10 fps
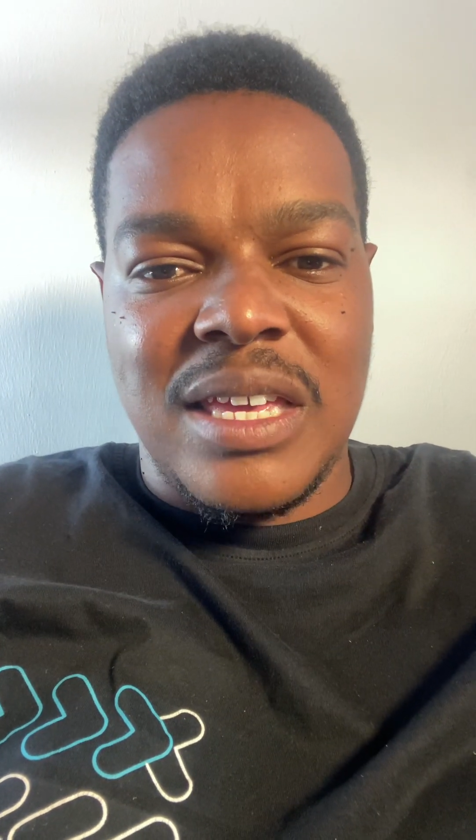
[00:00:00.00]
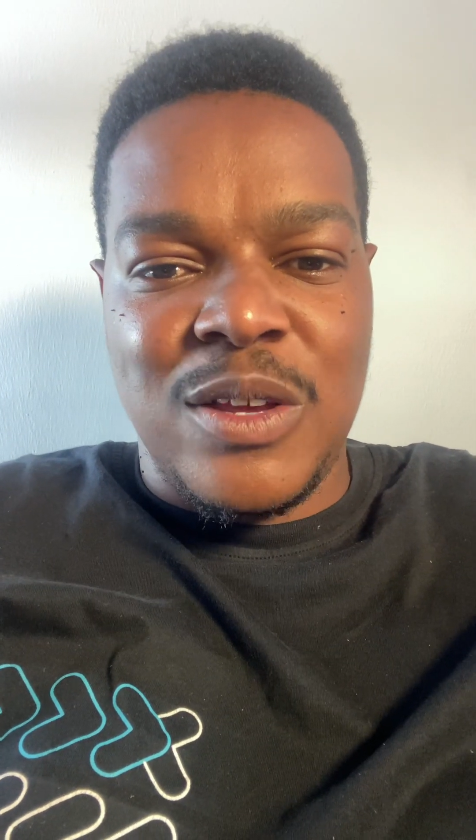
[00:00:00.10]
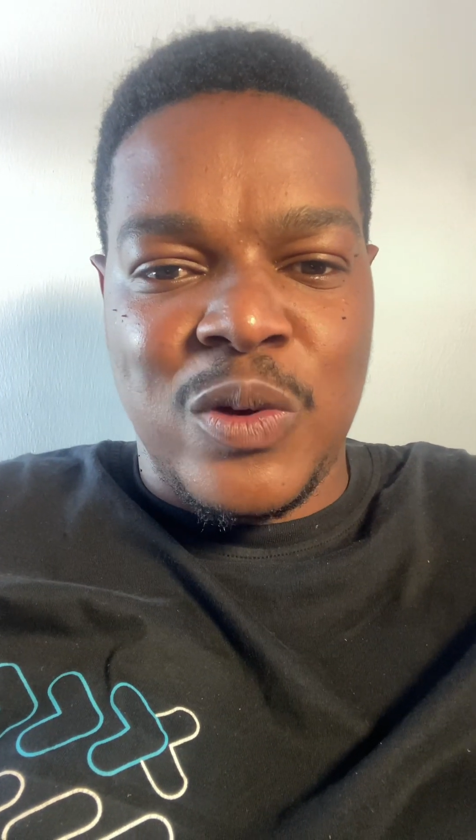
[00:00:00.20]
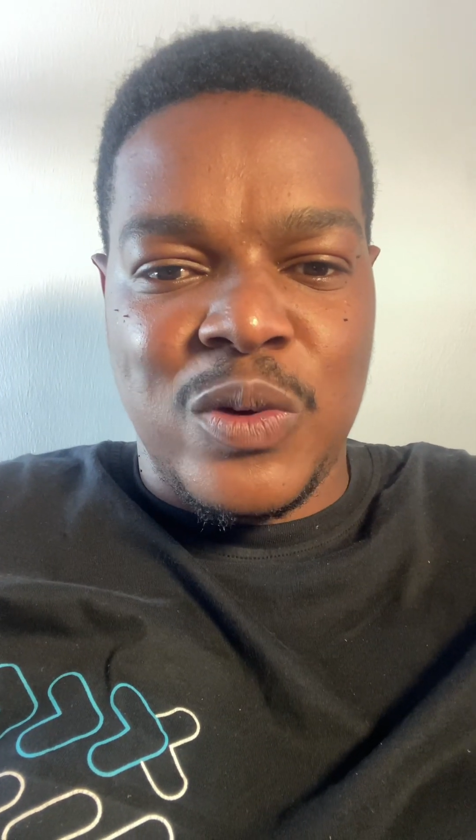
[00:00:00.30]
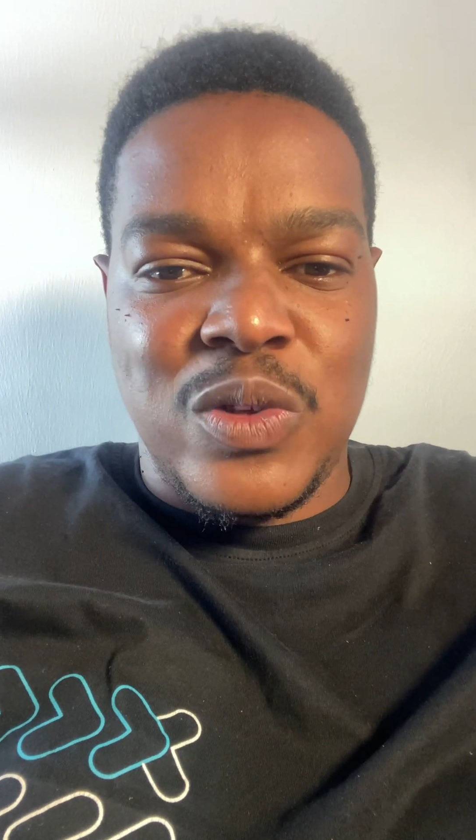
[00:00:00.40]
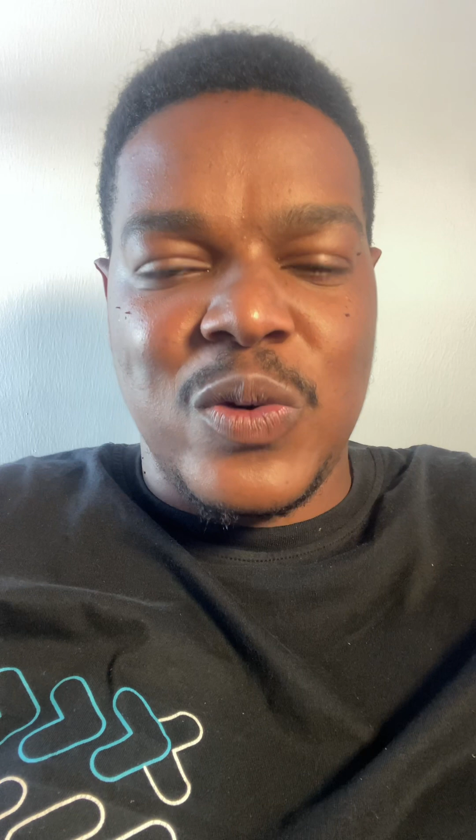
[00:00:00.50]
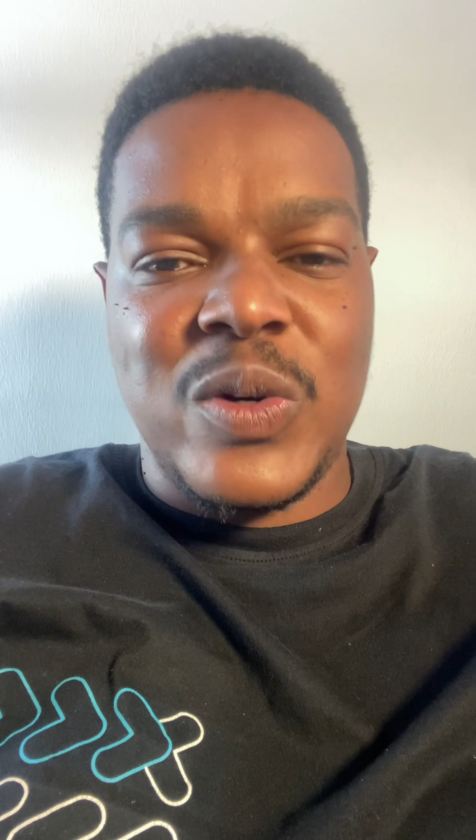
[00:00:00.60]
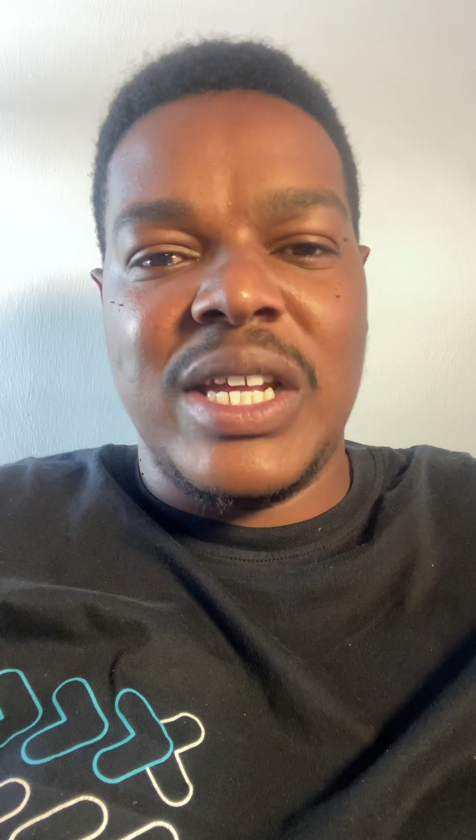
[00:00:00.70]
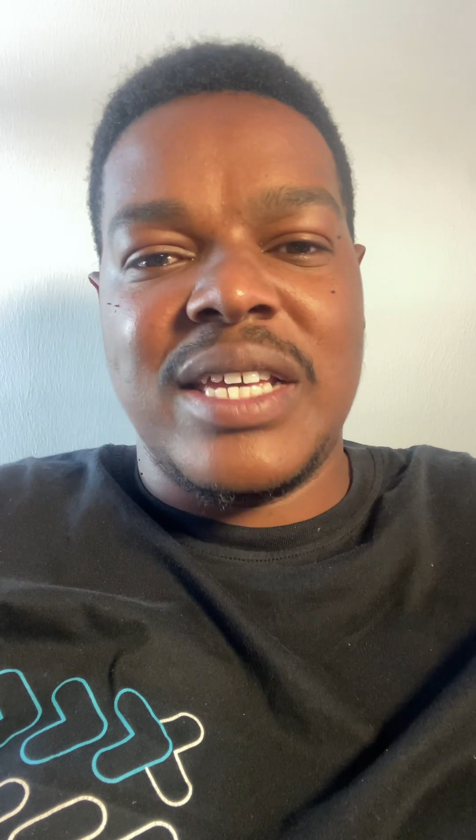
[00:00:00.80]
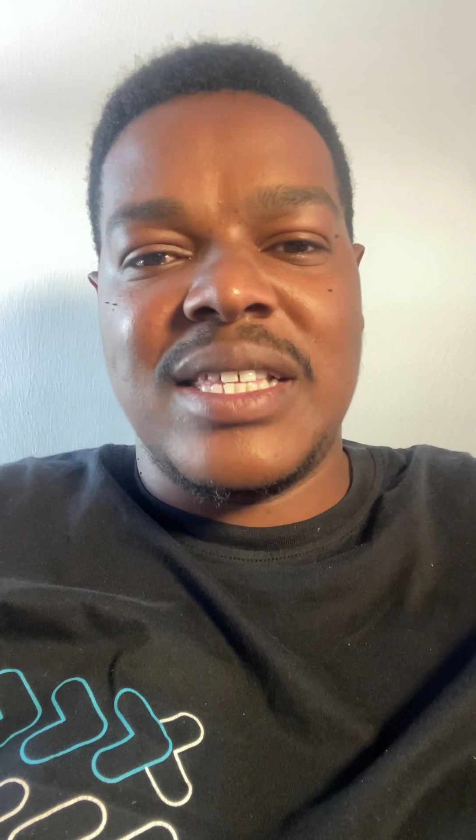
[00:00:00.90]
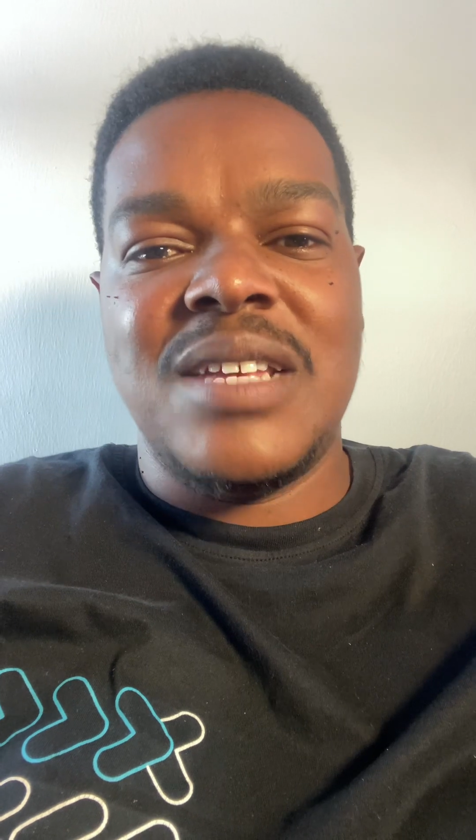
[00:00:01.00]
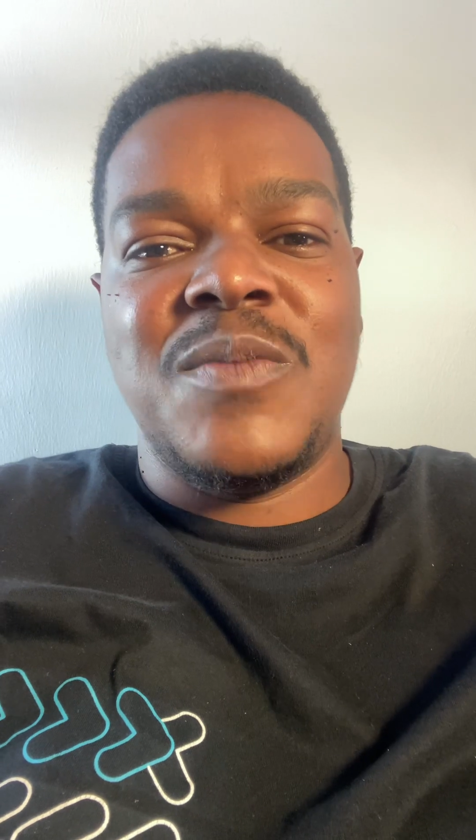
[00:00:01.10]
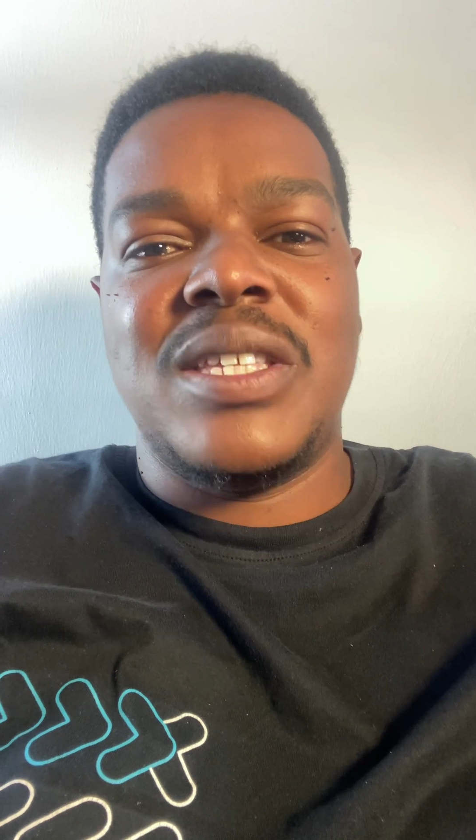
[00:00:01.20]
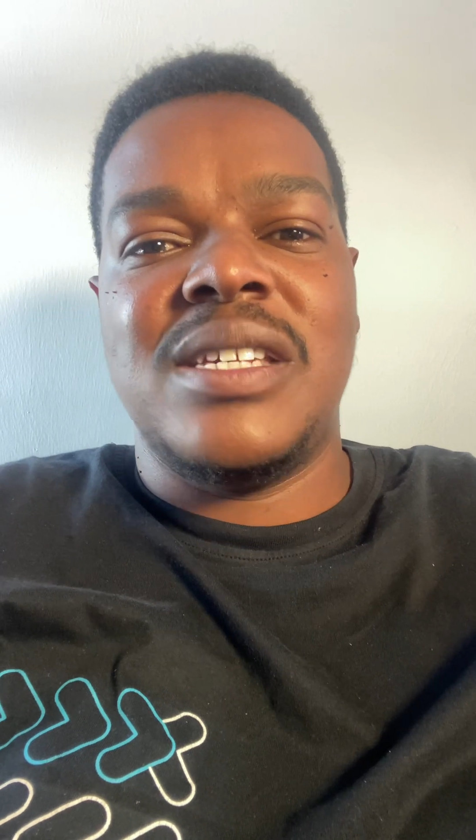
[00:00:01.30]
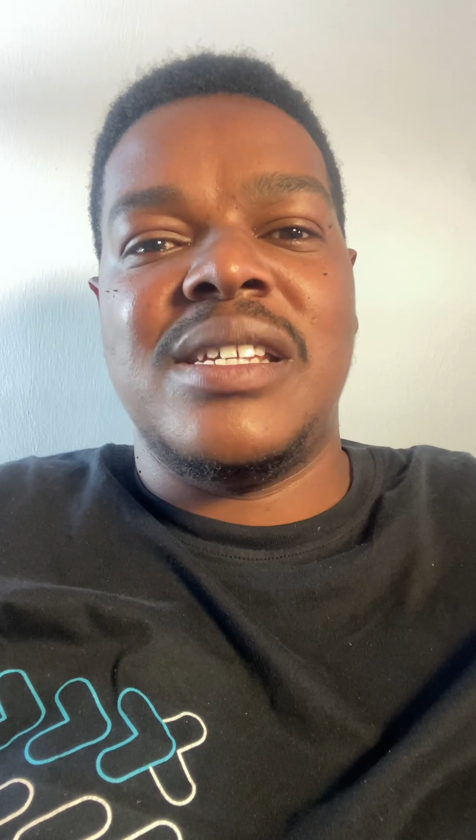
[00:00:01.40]
You know, you're only as
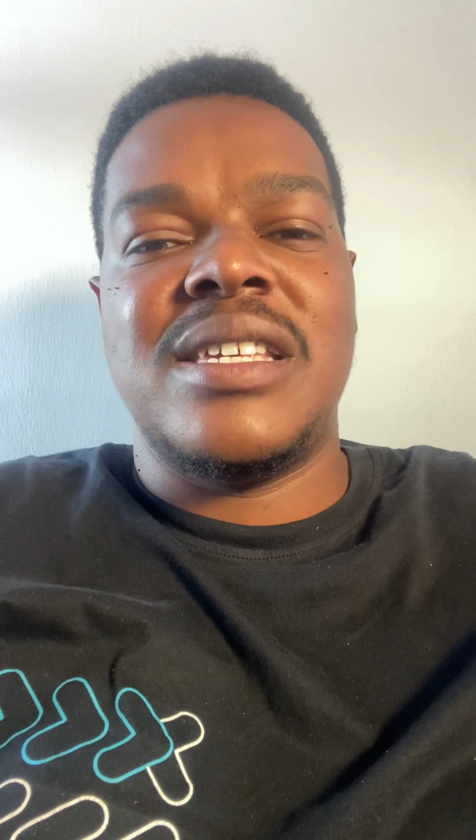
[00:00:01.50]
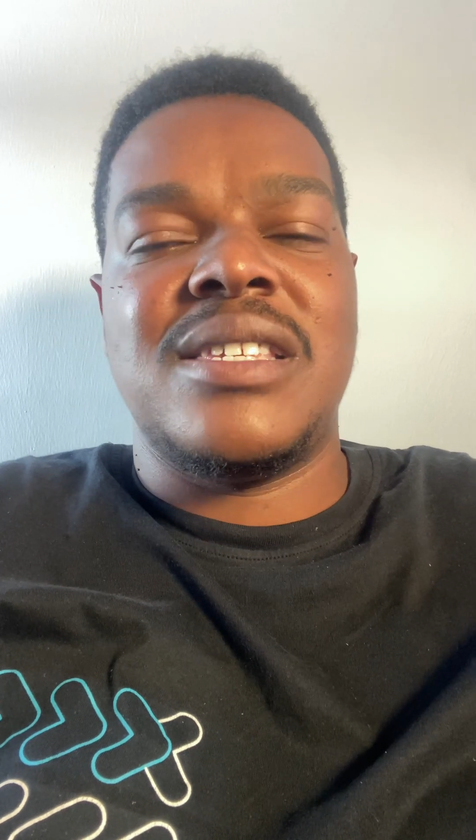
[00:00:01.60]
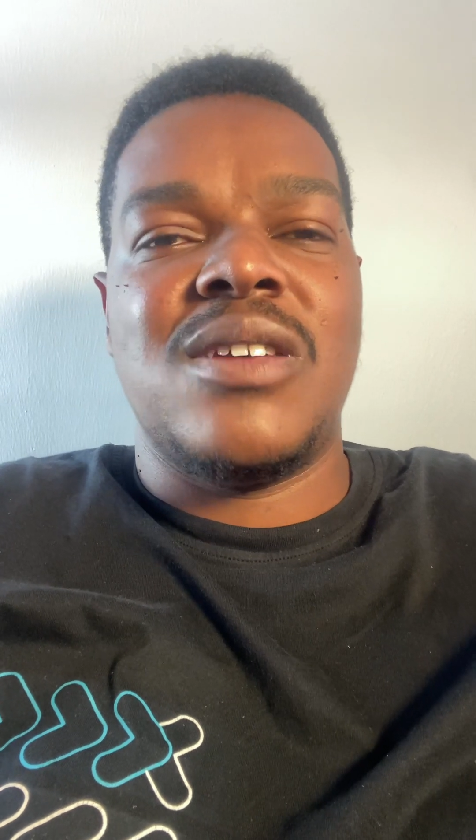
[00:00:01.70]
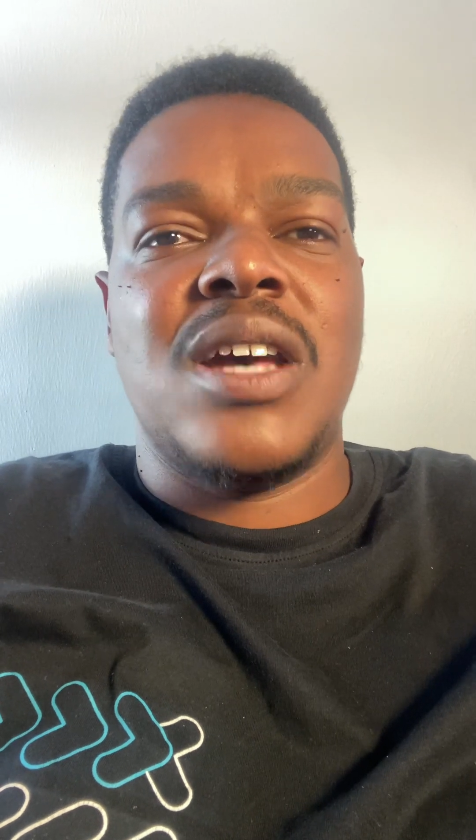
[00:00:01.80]
limited as